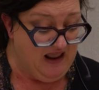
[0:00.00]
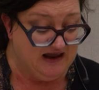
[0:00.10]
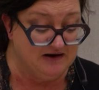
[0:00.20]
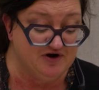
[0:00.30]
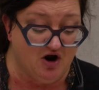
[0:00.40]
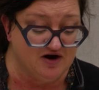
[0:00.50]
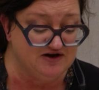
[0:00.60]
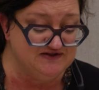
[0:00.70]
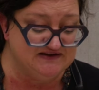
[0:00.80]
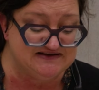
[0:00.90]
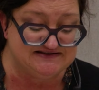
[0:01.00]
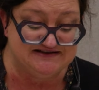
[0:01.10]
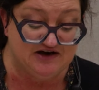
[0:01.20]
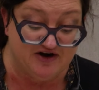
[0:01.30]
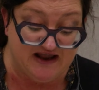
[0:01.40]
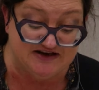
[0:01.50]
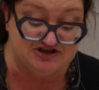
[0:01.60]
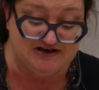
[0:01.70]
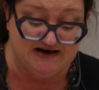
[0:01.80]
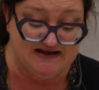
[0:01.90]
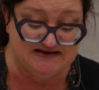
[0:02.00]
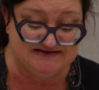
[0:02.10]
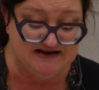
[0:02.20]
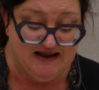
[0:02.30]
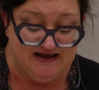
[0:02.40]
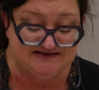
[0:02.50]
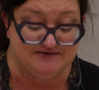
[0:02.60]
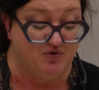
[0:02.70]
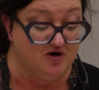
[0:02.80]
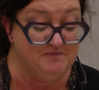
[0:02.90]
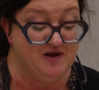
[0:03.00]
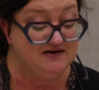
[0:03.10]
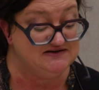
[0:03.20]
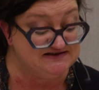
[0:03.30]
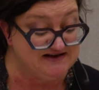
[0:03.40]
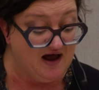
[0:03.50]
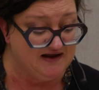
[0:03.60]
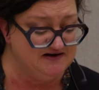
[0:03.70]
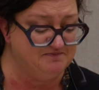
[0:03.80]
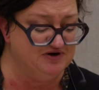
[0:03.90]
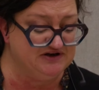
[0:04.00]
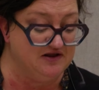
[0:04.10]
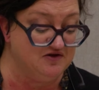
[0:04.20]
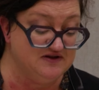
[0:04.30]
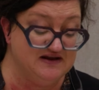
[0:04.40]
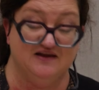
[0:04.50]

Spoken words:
And I would argue that this interrogation is important beyond design, particularly